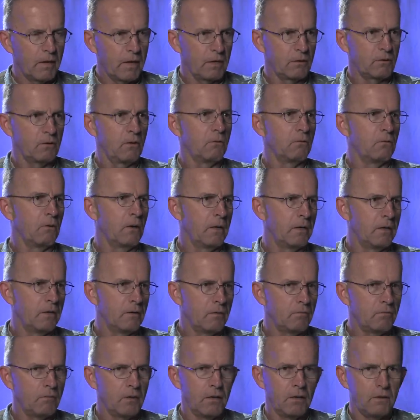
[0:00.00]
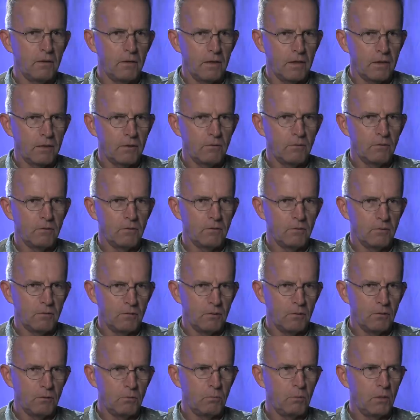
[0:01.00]
Actually, run on the flight deck.
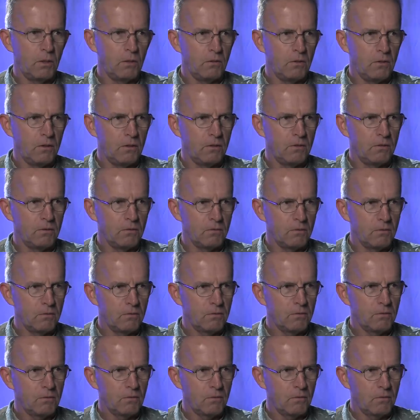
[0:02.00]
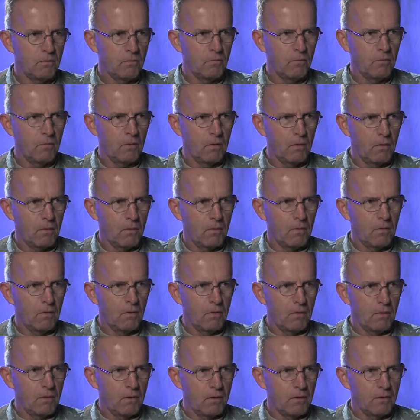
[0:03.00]
We did PT too. So
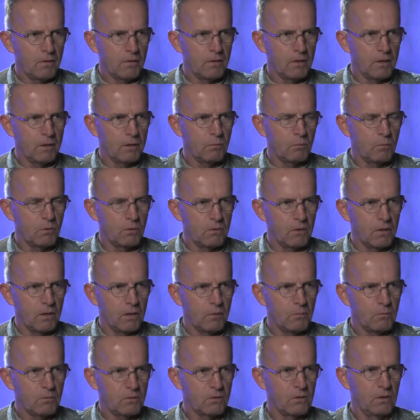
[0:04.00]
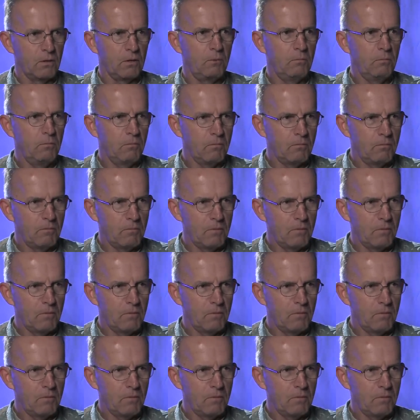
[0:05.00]
take up your time. Sleep.